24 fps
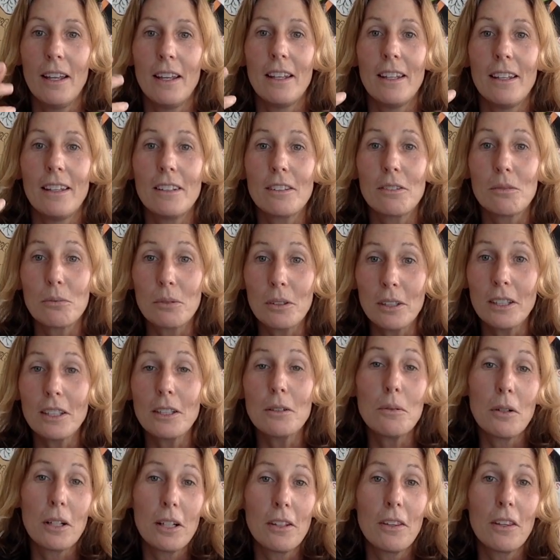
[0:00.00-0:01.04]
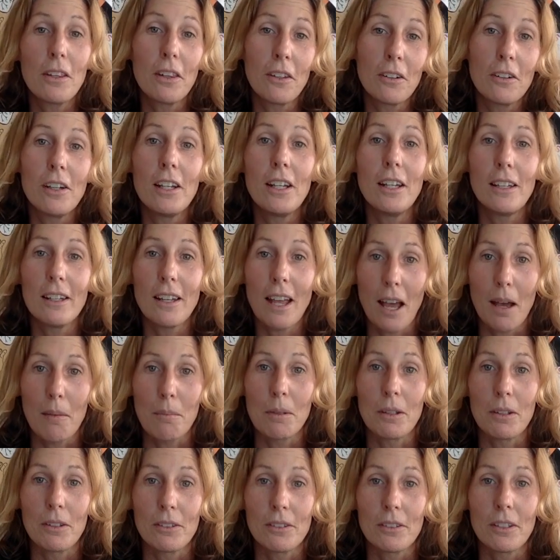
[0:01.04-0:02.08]
is really where the learning
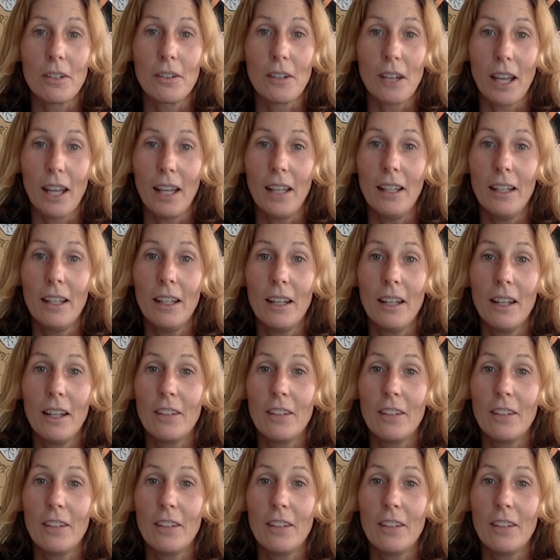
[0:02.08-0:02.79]
happens, okay?